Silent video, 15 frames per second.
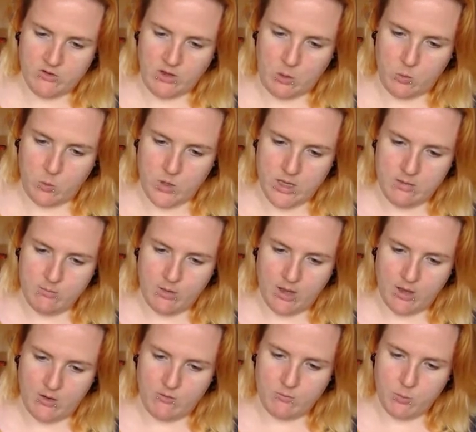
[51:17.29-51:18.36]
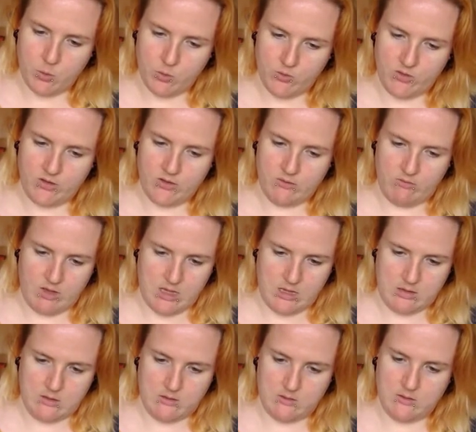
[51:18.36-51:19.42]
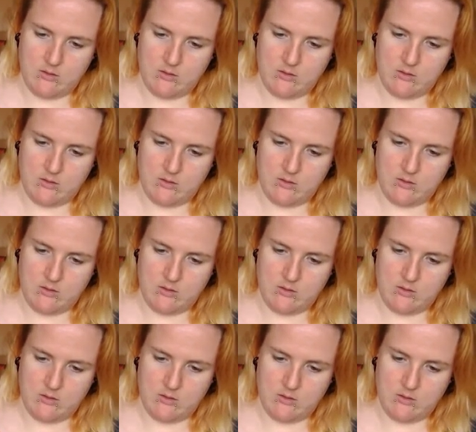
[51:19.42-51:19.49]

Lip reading: wee bit of positive ease,